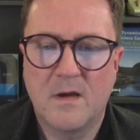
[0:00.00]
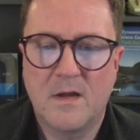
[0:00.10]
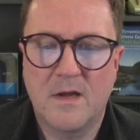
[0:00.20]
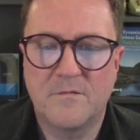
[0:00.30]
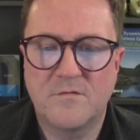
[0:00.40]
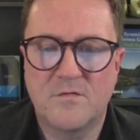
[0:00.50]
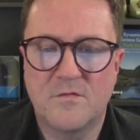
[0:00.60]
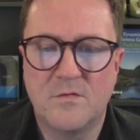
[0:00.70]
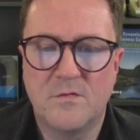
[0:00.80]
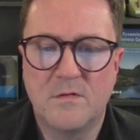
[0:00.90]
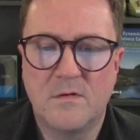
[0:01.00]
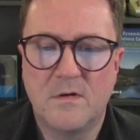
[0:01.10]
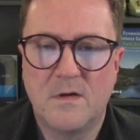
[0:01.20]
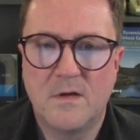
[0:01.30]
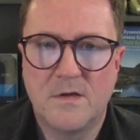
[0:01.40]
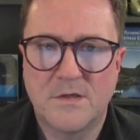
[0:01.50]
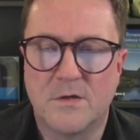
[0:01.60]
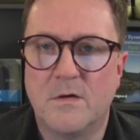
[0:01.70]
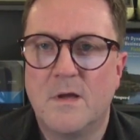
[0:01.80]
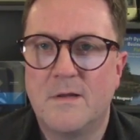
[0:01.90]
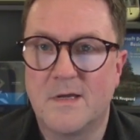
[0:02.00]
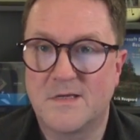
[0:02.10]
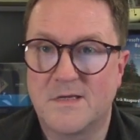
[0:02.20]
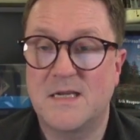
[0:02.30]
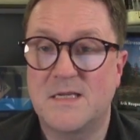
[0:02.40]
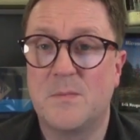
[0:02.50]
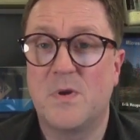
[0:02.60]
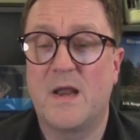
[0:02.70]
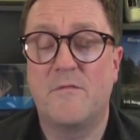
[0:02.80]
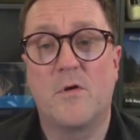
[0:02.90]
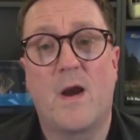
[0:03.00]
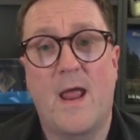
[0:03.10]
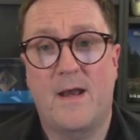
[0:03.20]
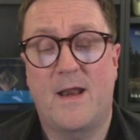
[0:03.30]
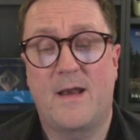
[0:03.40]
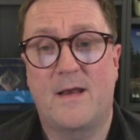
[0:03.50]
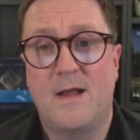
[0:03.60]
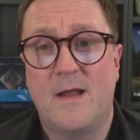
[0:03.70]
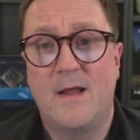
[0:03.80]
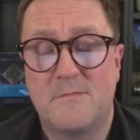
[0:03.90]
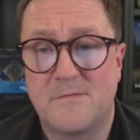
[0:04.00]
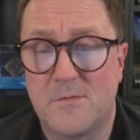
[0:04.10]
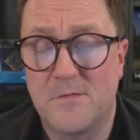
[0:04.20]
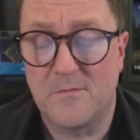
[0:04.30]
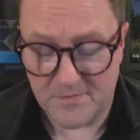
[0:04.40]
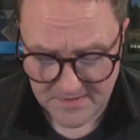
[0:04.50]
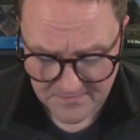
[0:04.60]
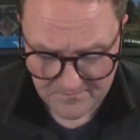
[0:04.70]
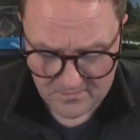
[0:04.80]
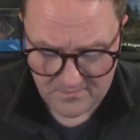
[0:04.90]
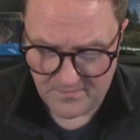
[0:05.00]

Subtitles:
F2, So the exact same behavior. And so the reason for all